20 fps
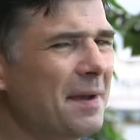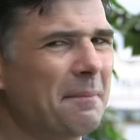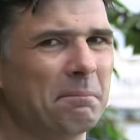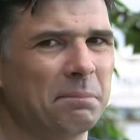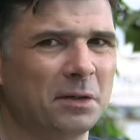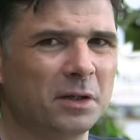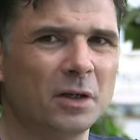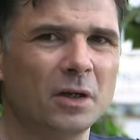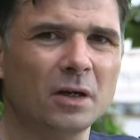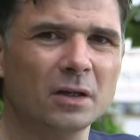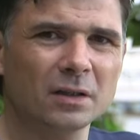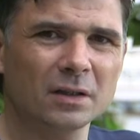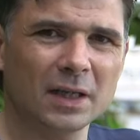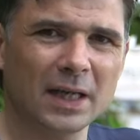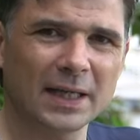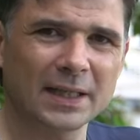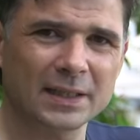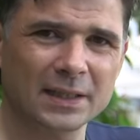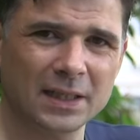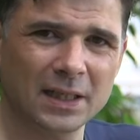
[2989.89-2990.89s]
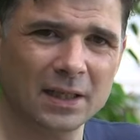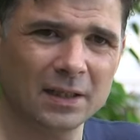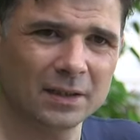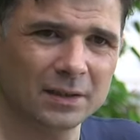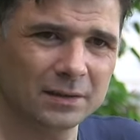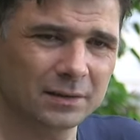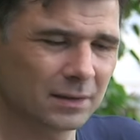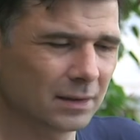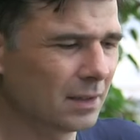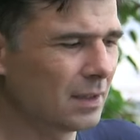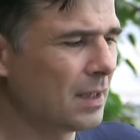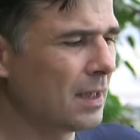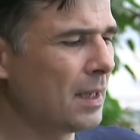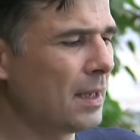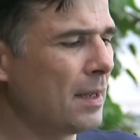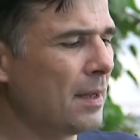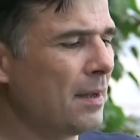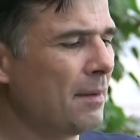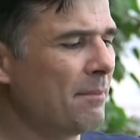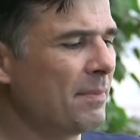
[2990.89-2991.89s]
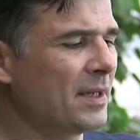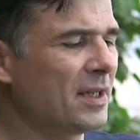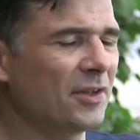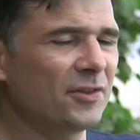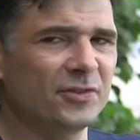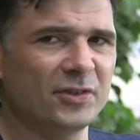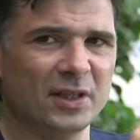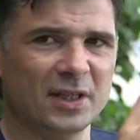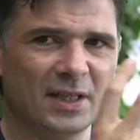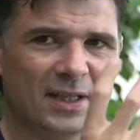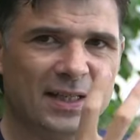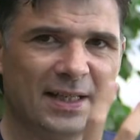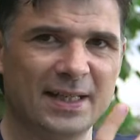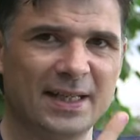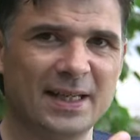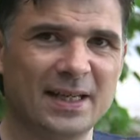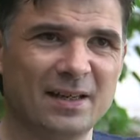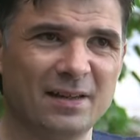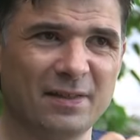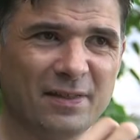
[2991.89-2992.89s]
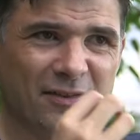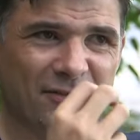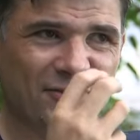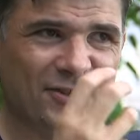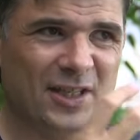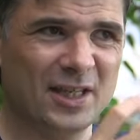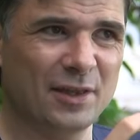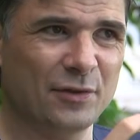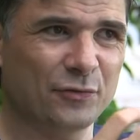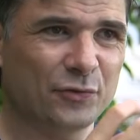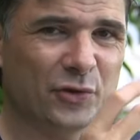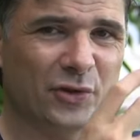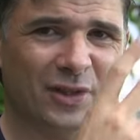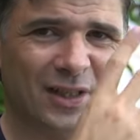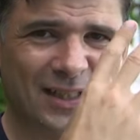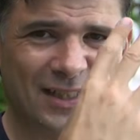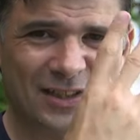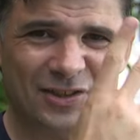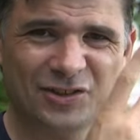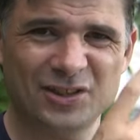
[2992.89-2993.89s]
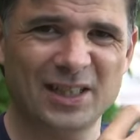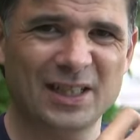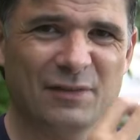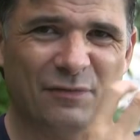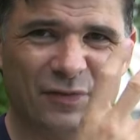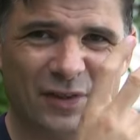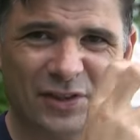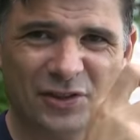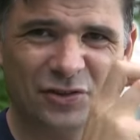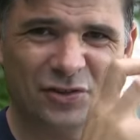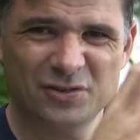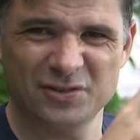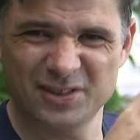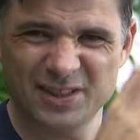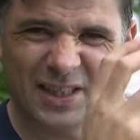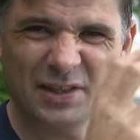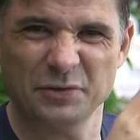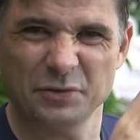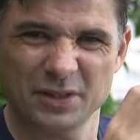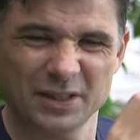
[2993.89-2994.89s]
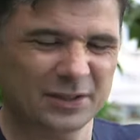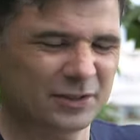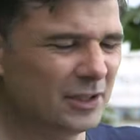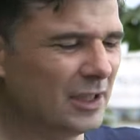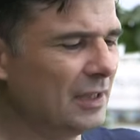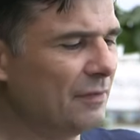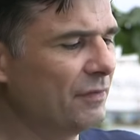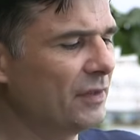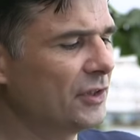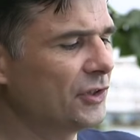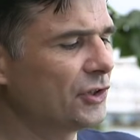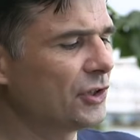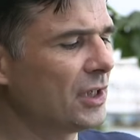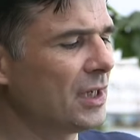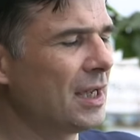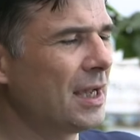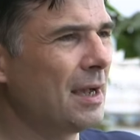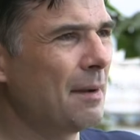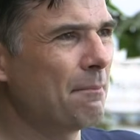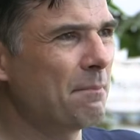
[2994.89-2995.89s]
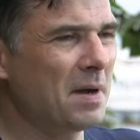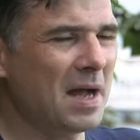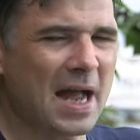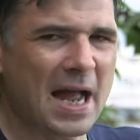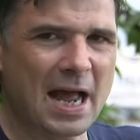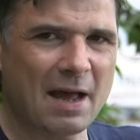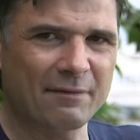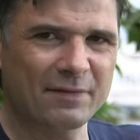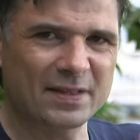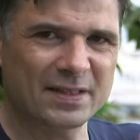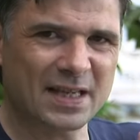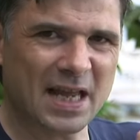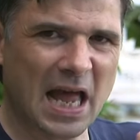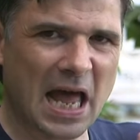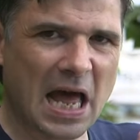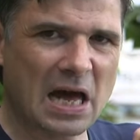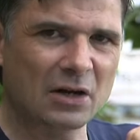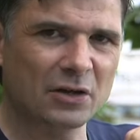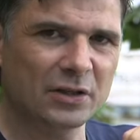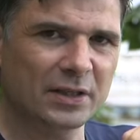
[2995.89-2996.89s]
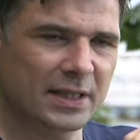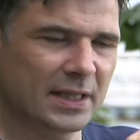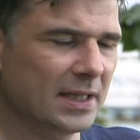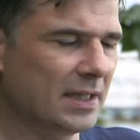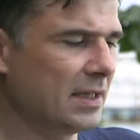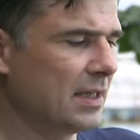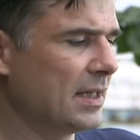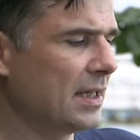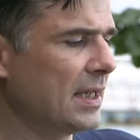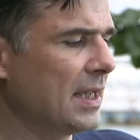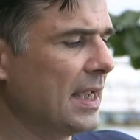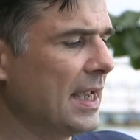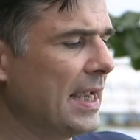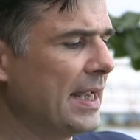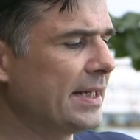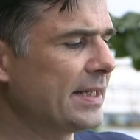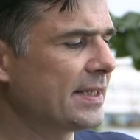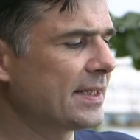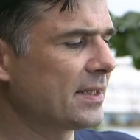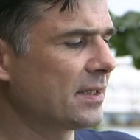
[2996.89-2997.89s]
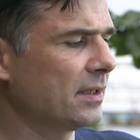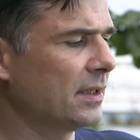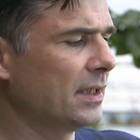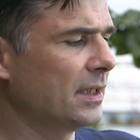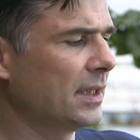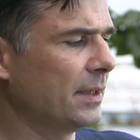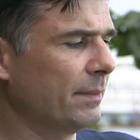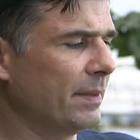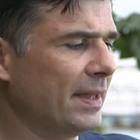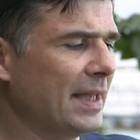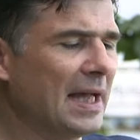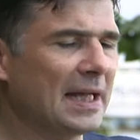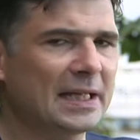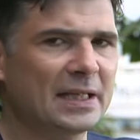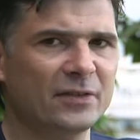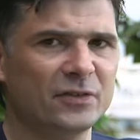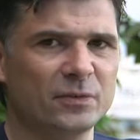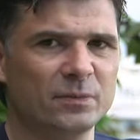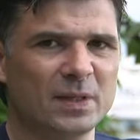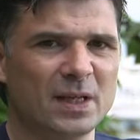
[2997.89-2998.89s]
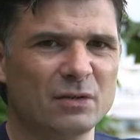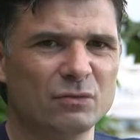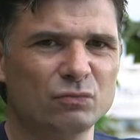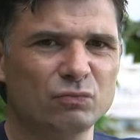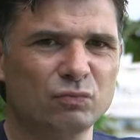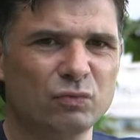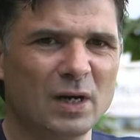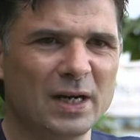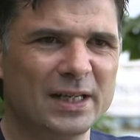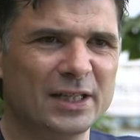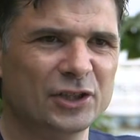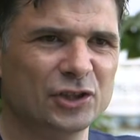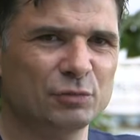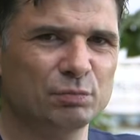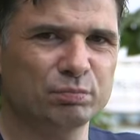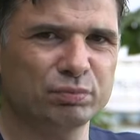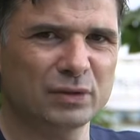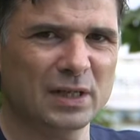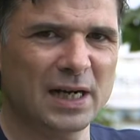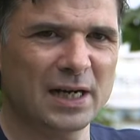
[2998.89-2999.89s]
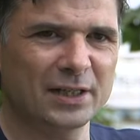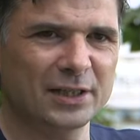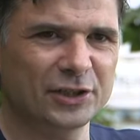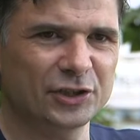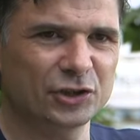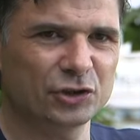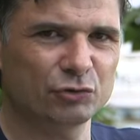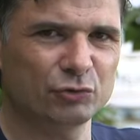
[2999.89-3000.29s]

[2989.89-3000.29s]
their plant-like color because they're clear, see-through like a jellyfish, but have this algae inside them, and that gives them their reddish, brownish,